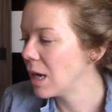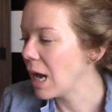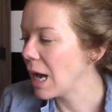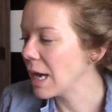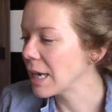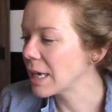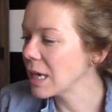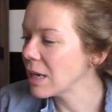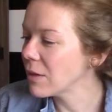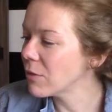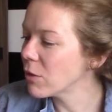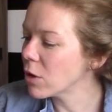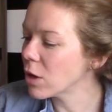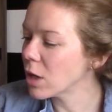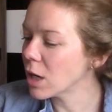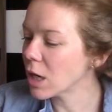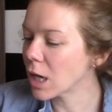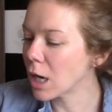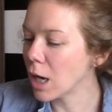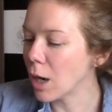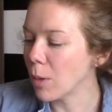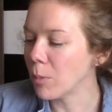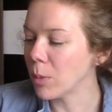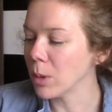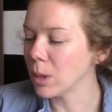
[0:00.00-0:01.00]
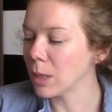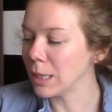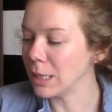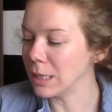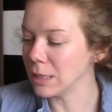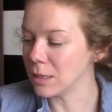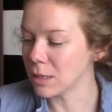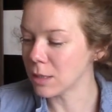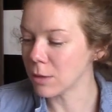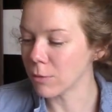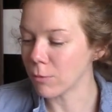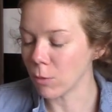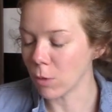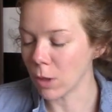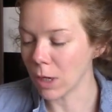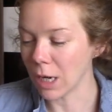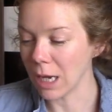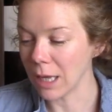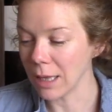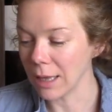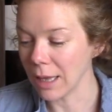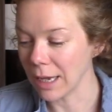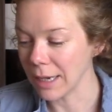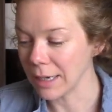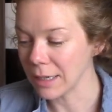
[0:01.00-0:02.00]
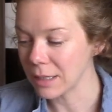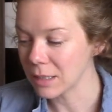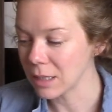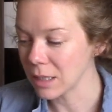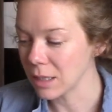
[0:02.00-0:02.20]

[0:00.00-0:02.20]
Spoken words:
I gave her a couple hints of what I liked,